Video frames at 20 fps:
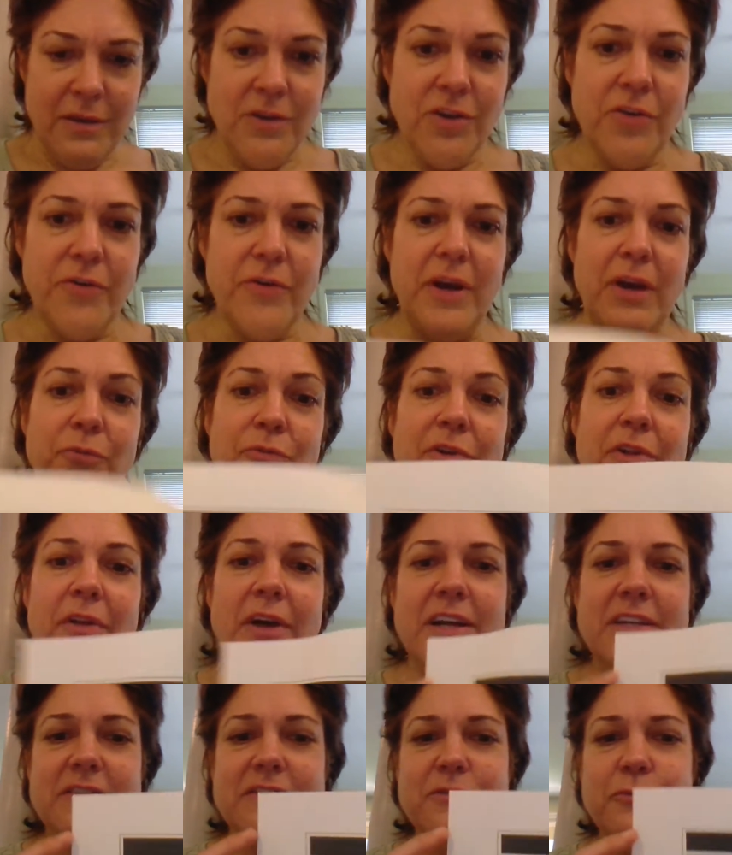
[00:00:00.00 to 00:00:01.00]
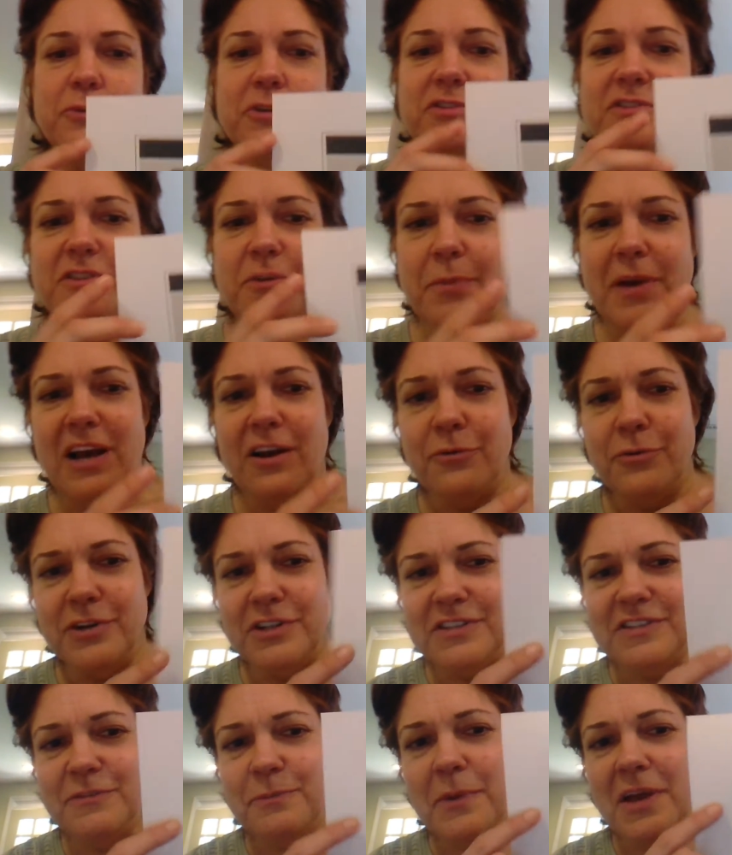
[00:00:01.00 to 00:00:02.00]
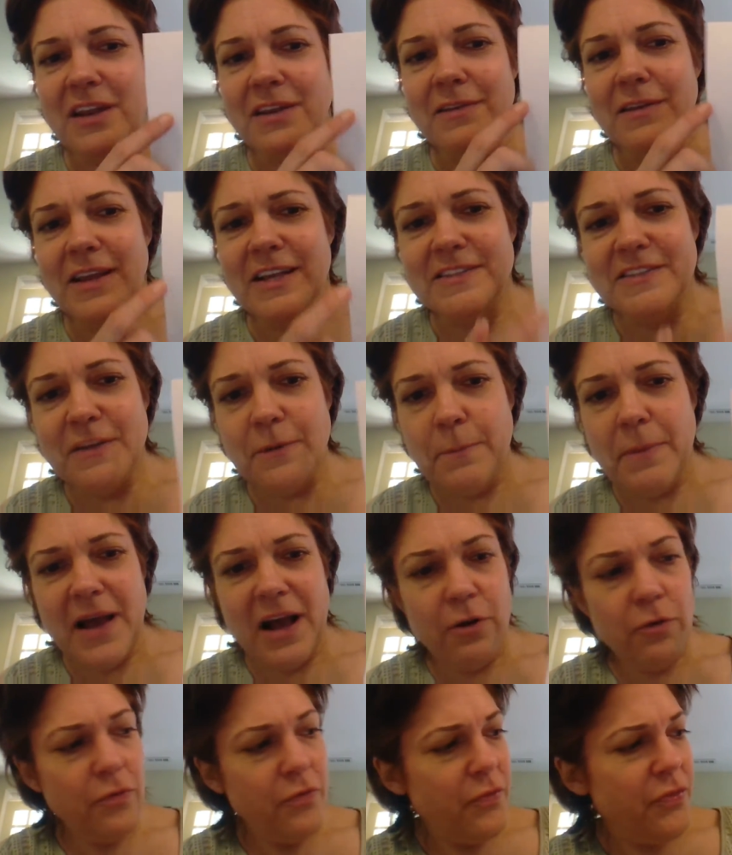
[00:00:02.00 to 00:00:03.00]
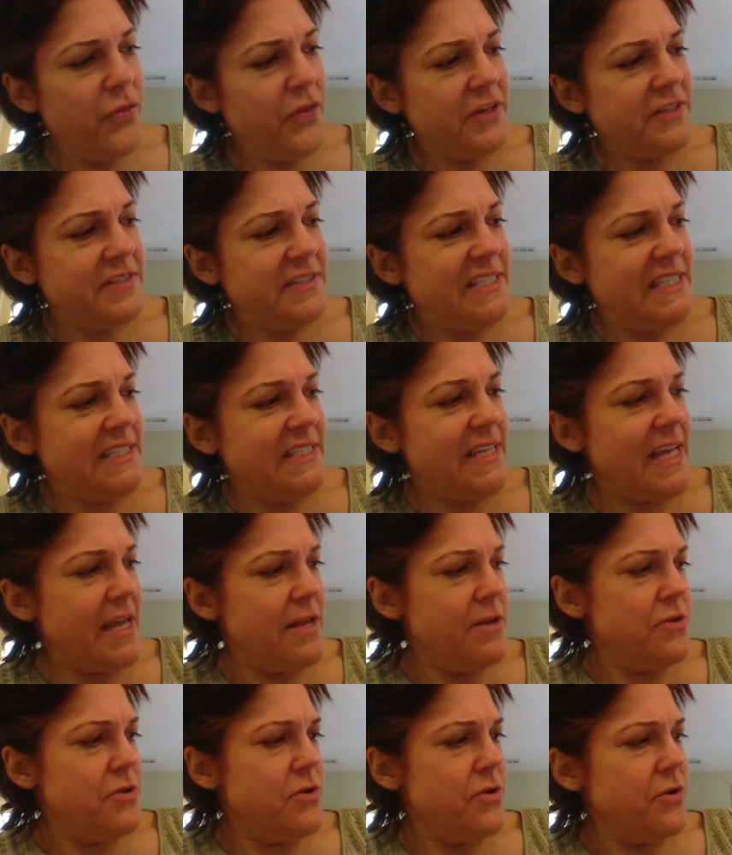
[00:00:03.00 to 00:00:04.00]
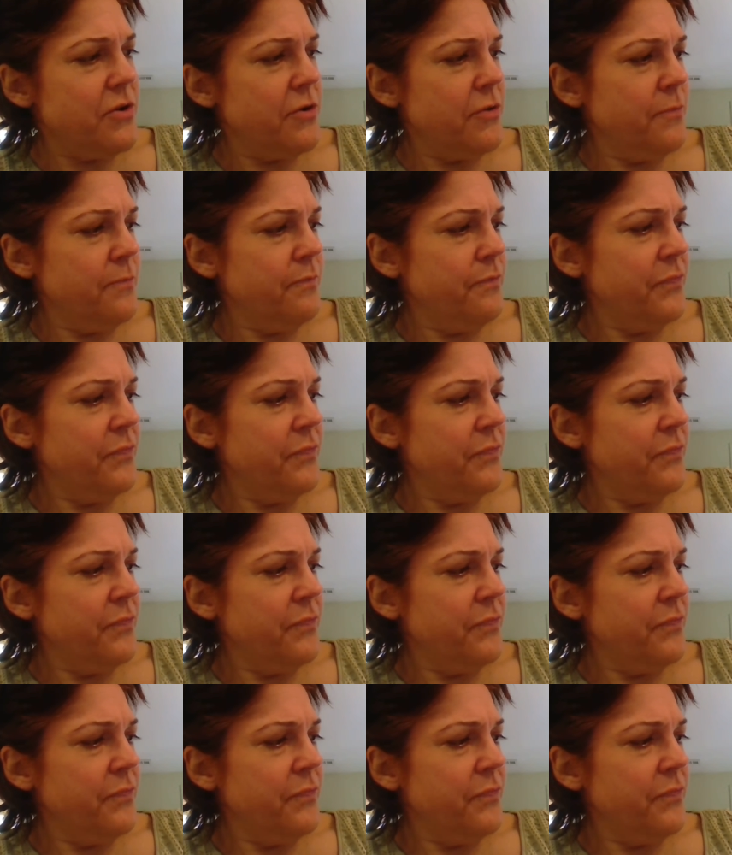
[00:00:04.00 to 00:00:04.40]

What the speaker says: I realize the words are backwards, but it's about the sender